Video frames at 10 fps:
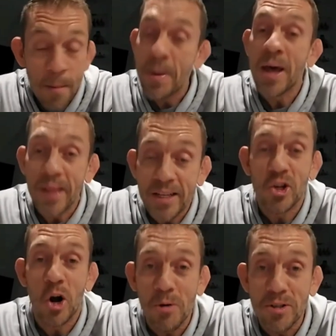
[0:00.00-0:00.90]
"Man, that
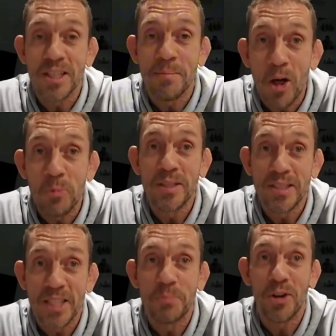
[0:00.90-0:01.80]
starburst in the mouthpiece
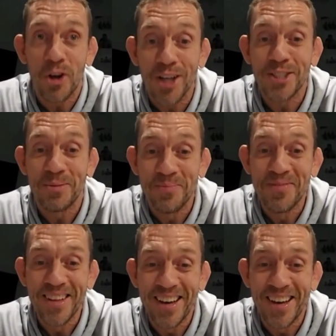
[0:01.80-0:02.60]
thing's pretty awesome."